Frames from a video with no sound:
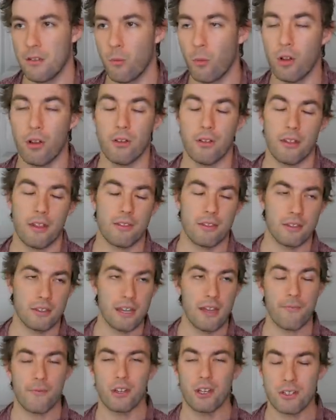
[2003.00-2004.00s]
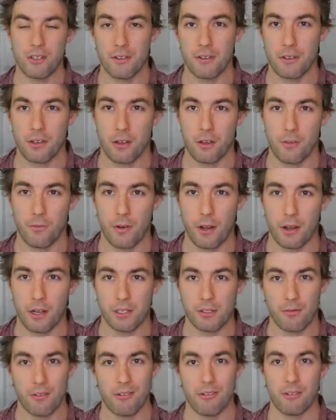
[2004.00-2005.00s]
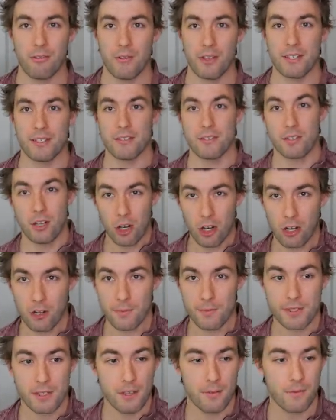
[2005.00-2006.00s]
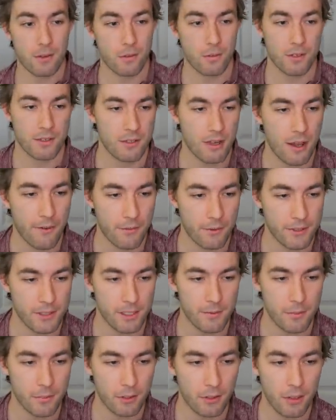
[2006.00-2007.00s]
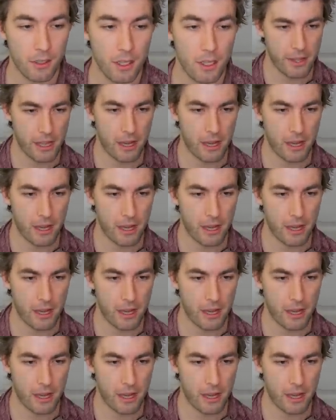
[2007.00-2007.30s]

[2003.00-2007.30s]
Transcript: The definition of the covariant derivative is in terms of the Christoffel symbol.